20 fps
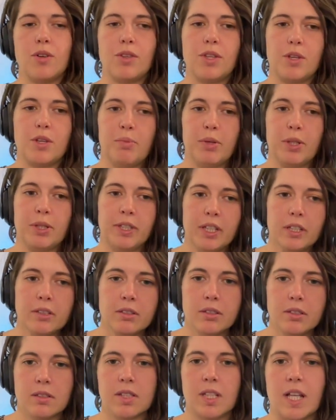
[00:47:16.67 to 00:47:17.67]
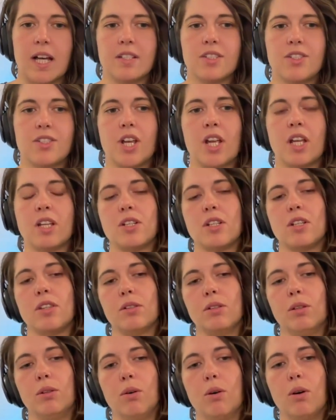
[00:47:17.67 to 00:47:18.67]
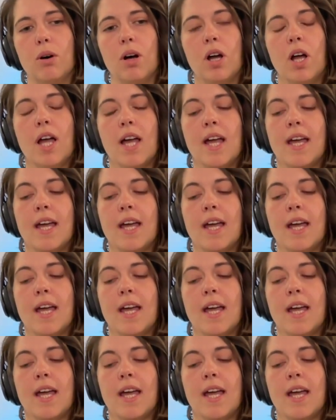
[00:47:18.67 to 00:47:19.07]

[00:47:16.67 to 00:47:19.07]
the political class changing the law